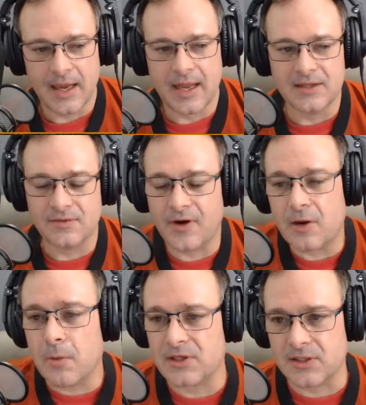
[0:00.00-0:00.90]
And it's
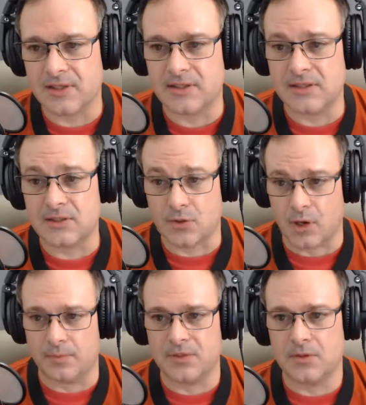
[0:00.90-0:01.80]
very much like
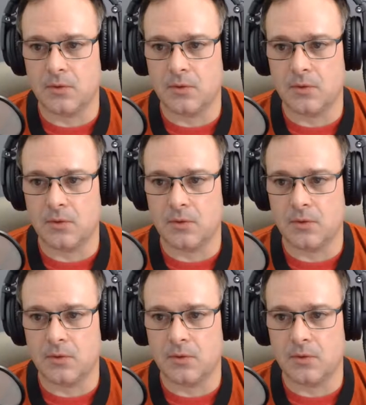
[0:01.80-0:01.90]
Descript.